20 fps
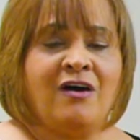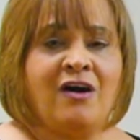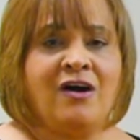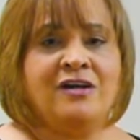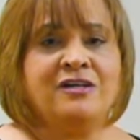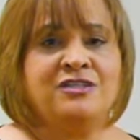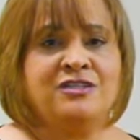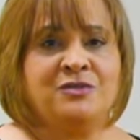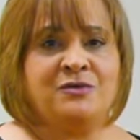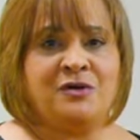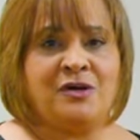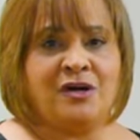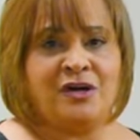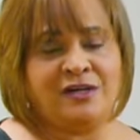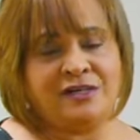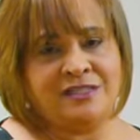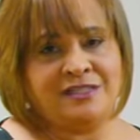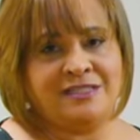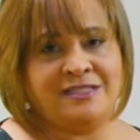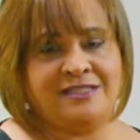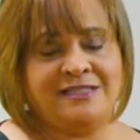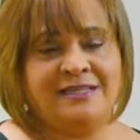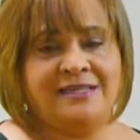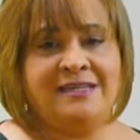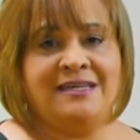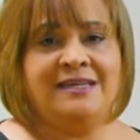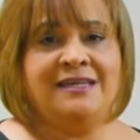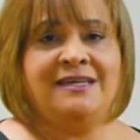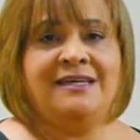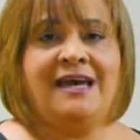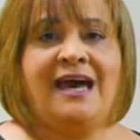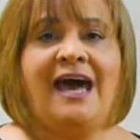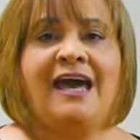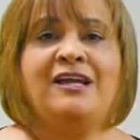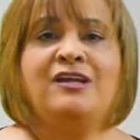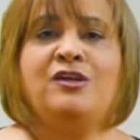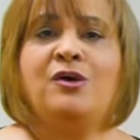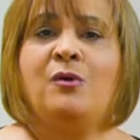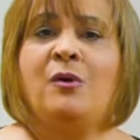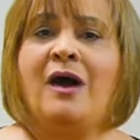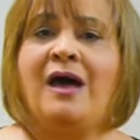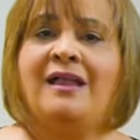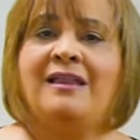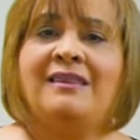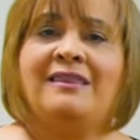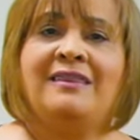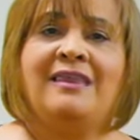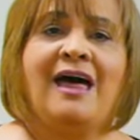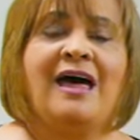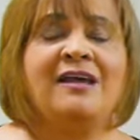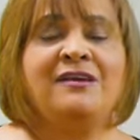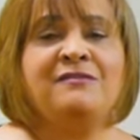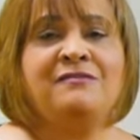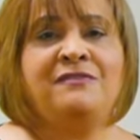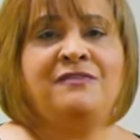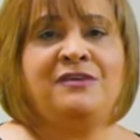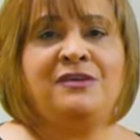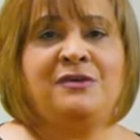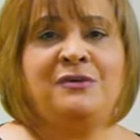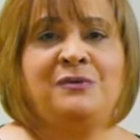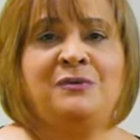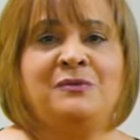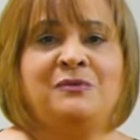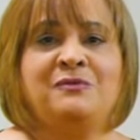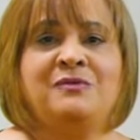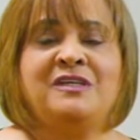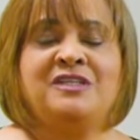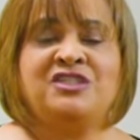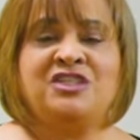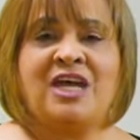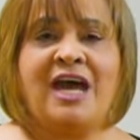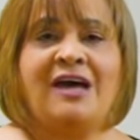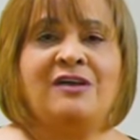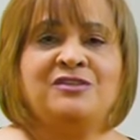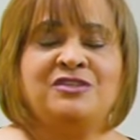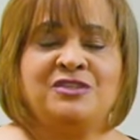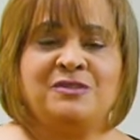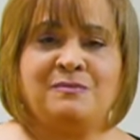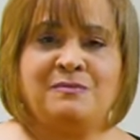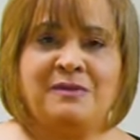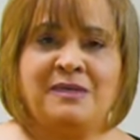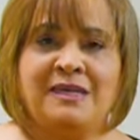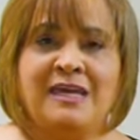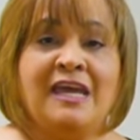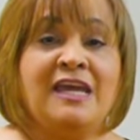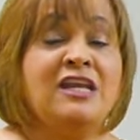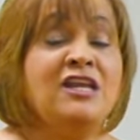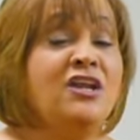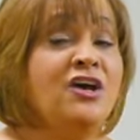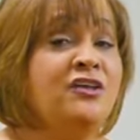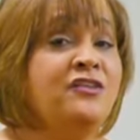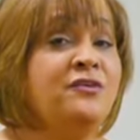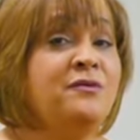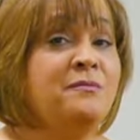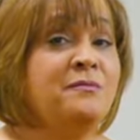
Heart to Heart. I know a lot of you reach out to me in other